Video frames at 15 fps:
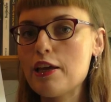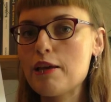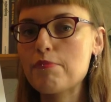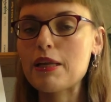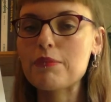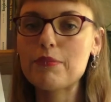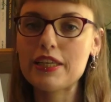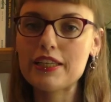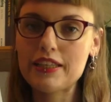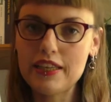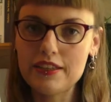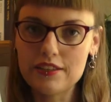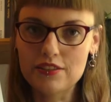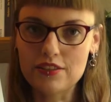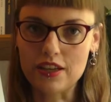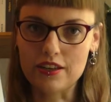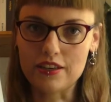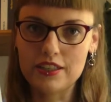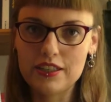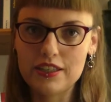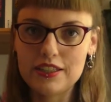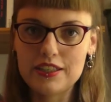But my case
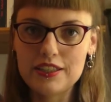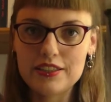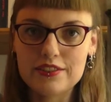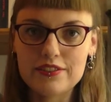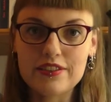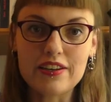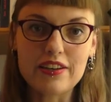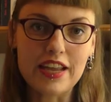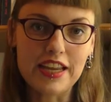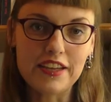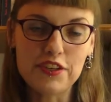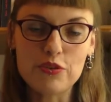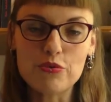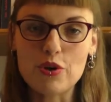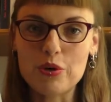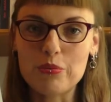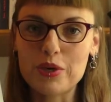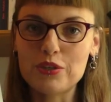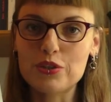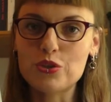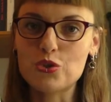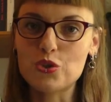study is the lady
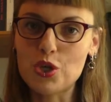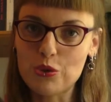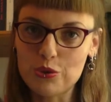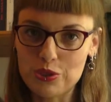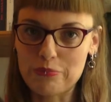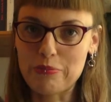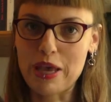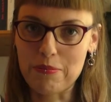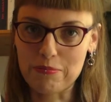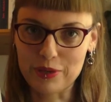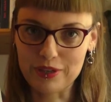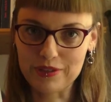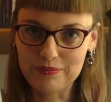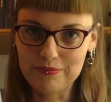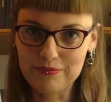robot Josie Pepper.